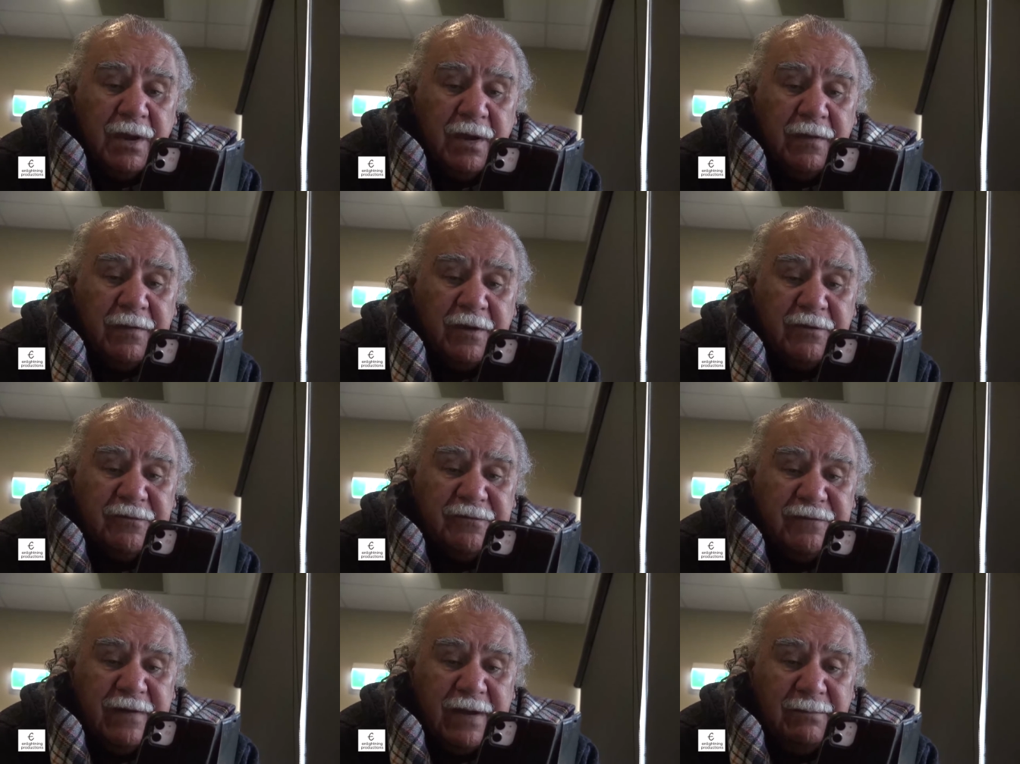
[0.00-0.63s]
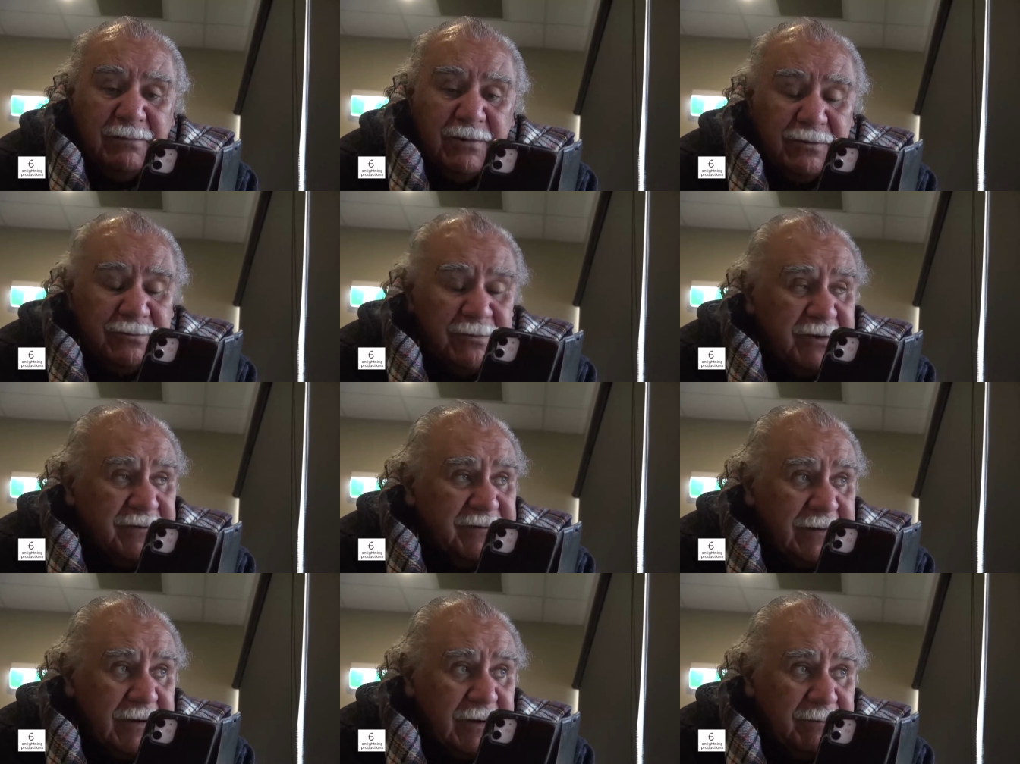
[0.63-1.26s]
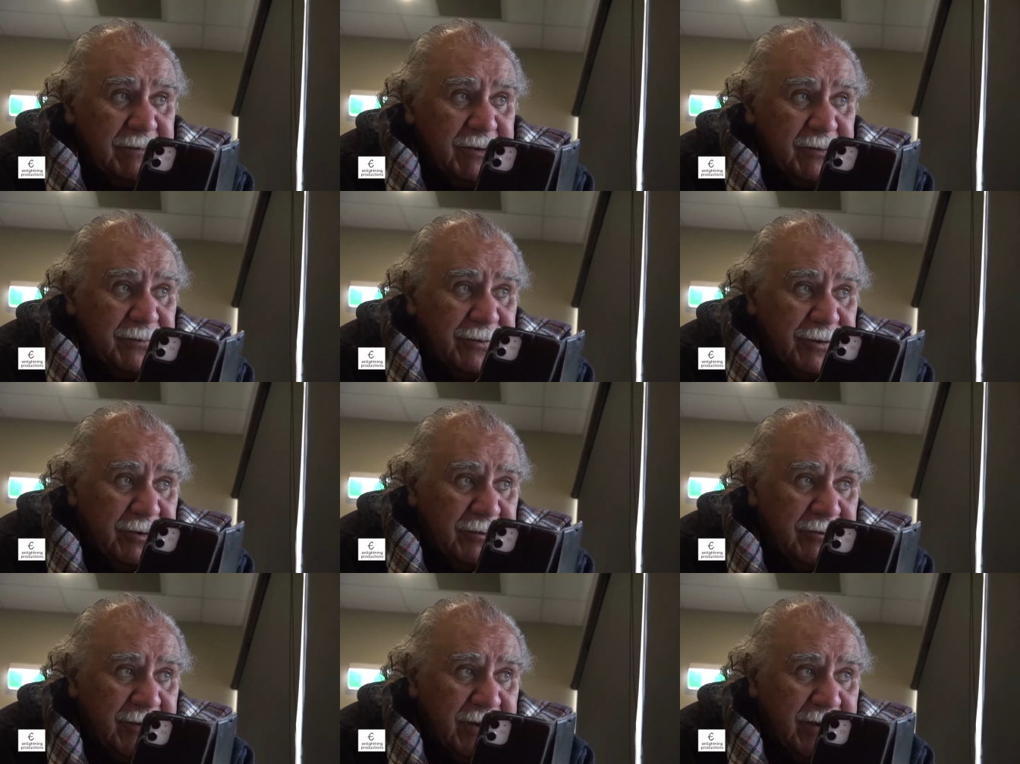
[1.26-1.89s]
And those family resettlement
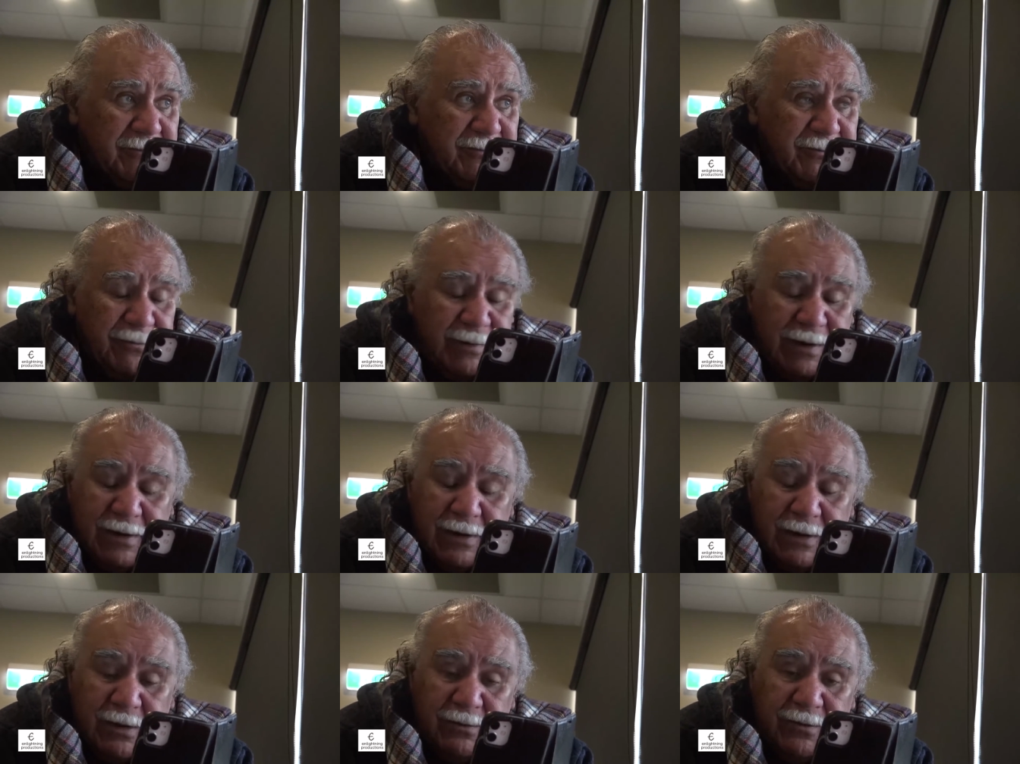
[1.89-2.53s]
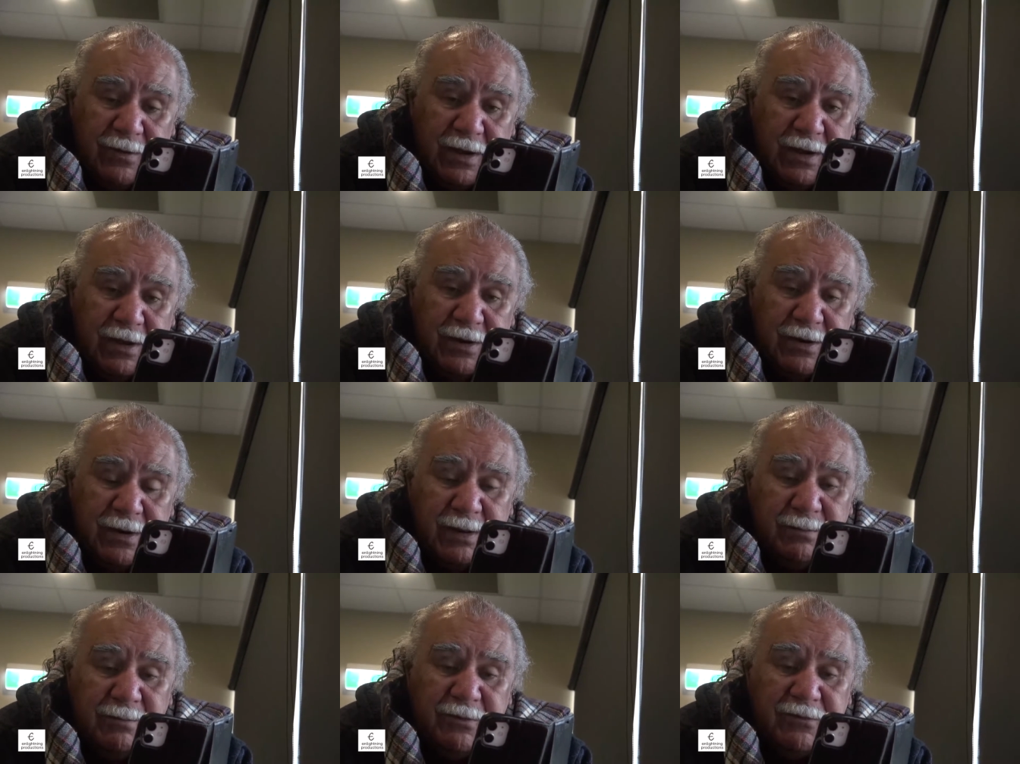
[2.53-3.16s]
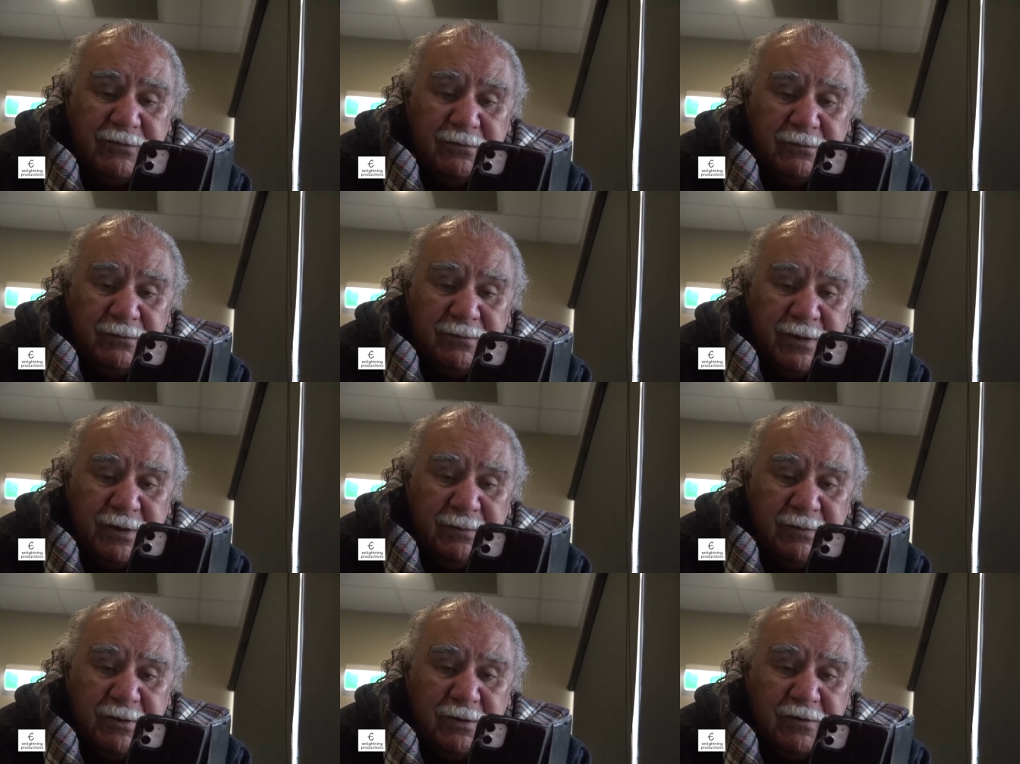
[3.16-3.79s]
programs relocated Aboriginal
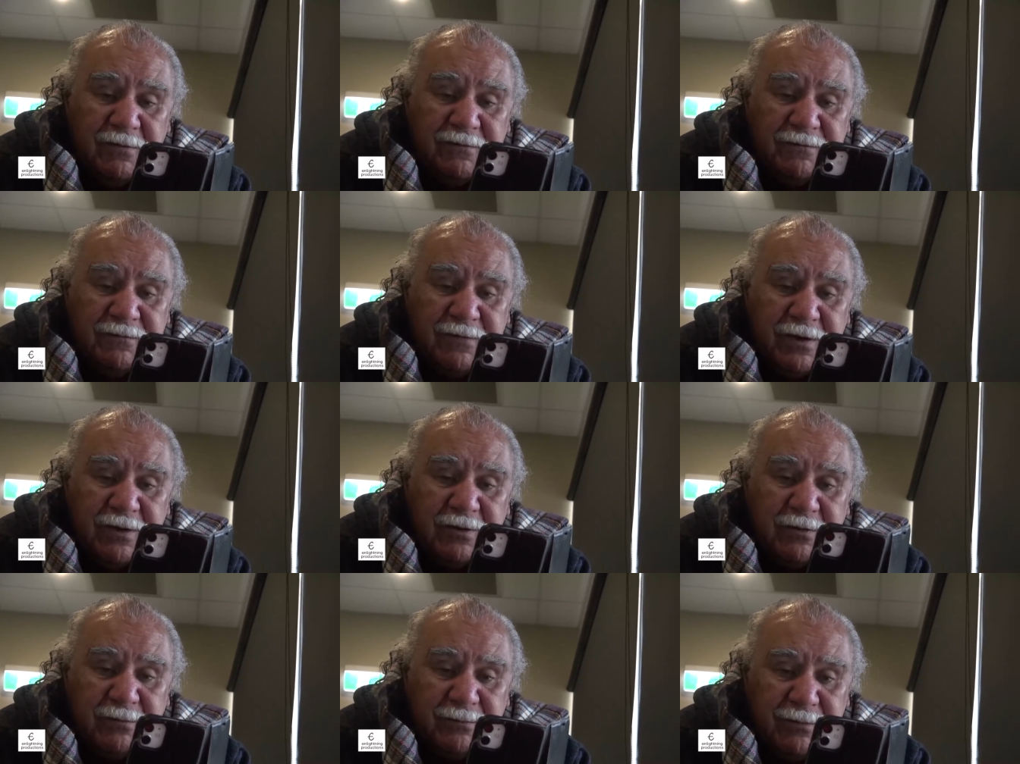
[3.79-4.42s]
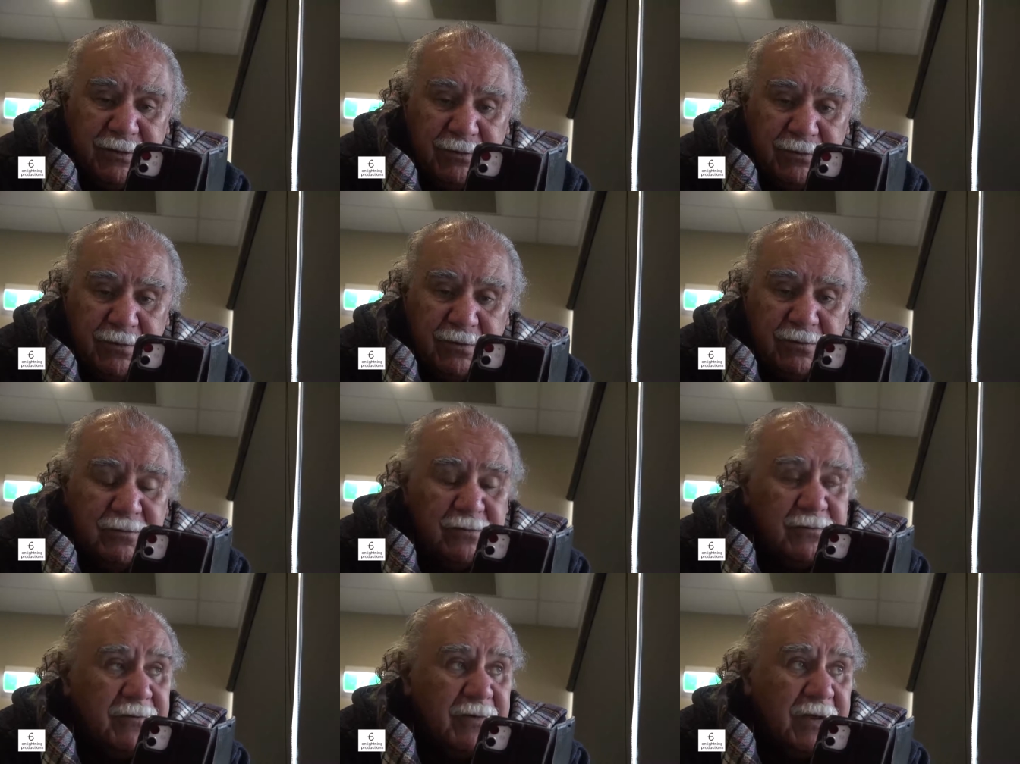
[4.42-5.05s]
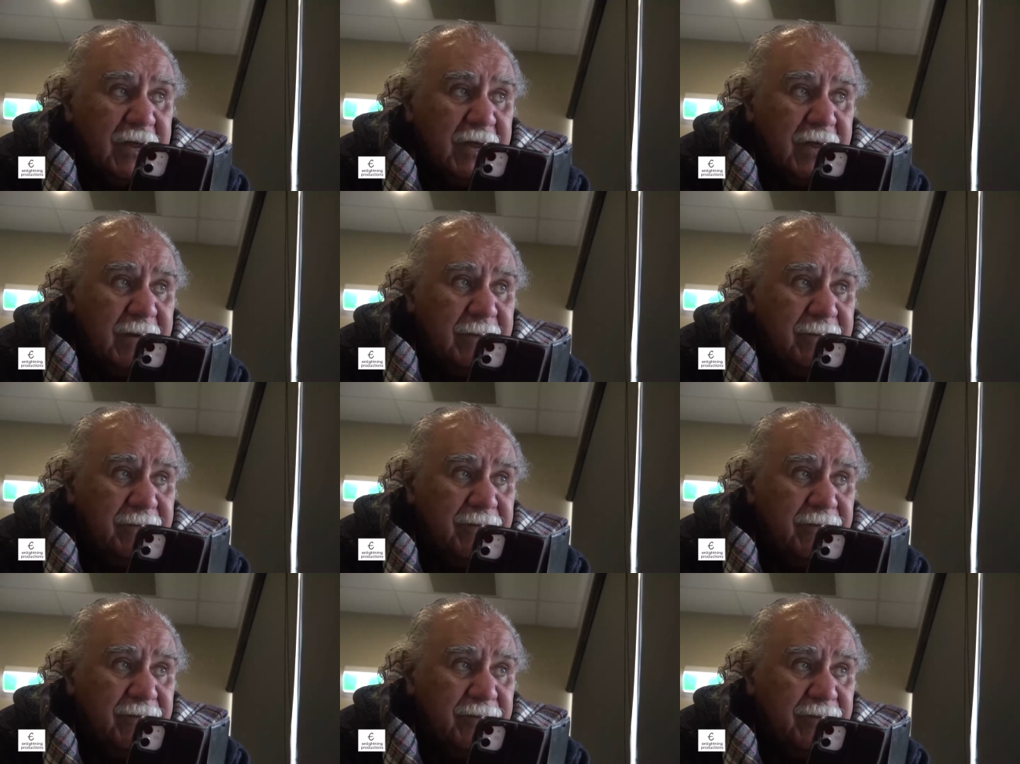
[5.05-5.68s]
people off their communal,
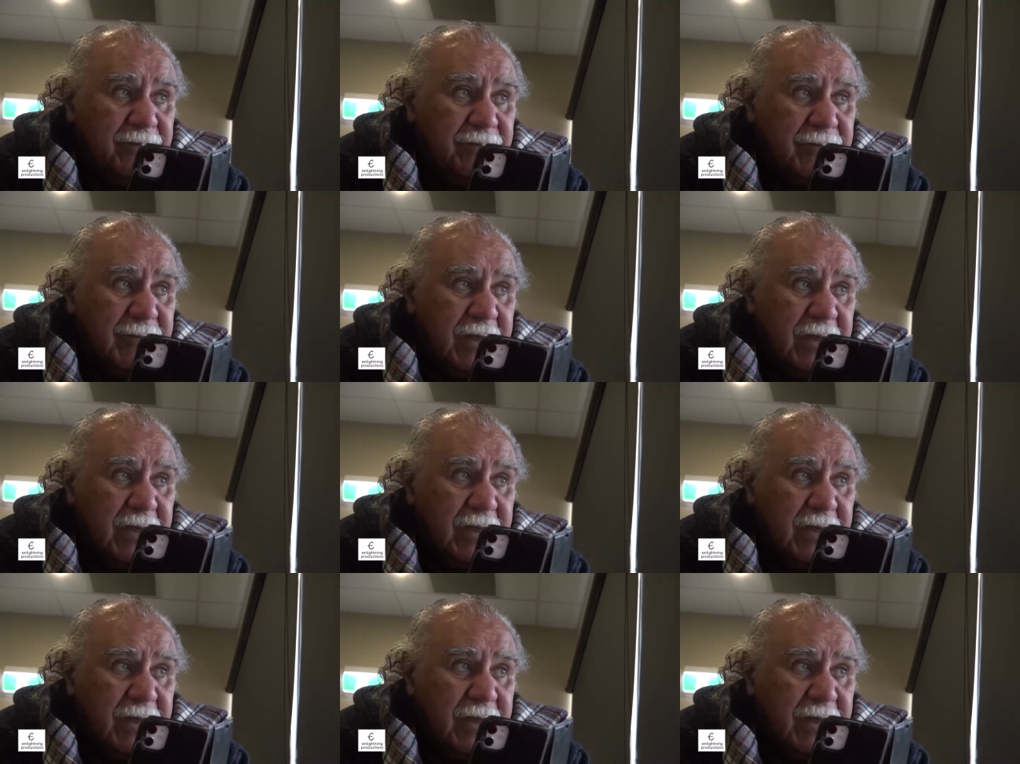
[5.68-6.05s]
um,